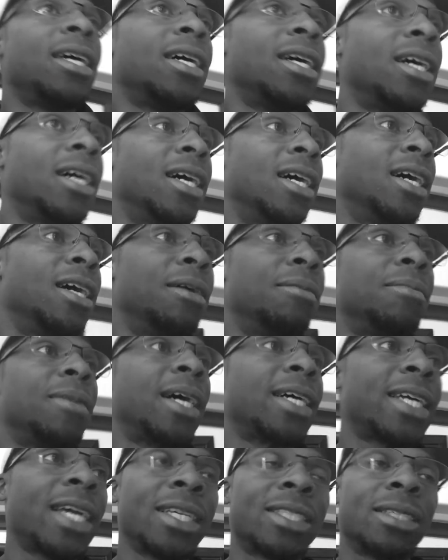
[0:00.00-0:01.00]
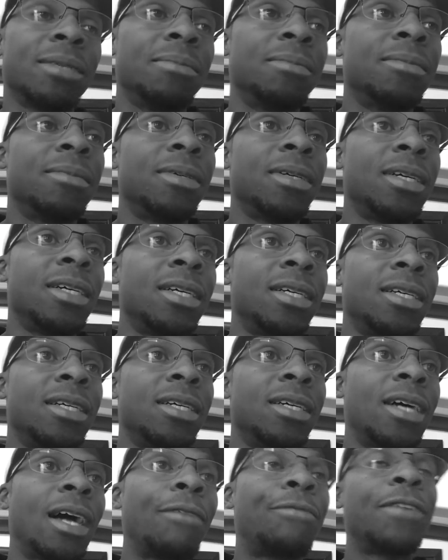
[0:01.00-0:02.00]

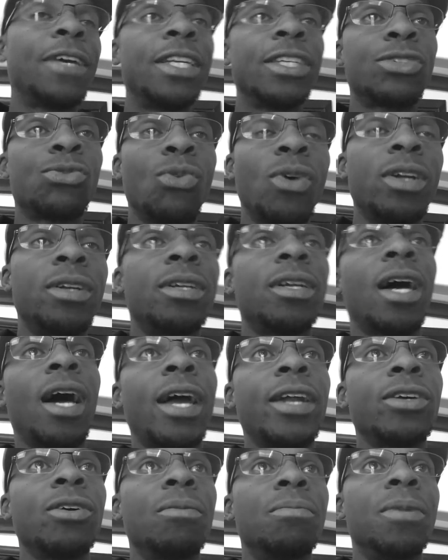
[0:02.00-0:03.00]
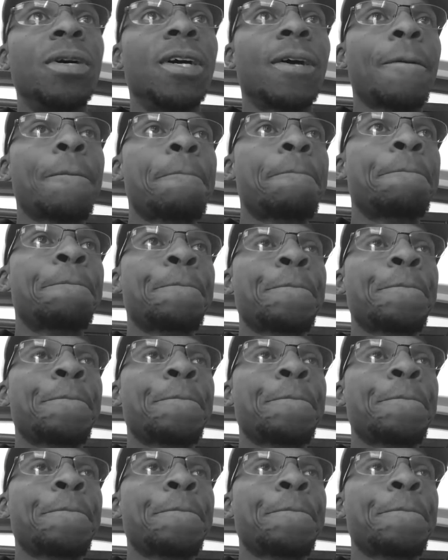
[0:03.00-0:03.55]
I finished one audiobook.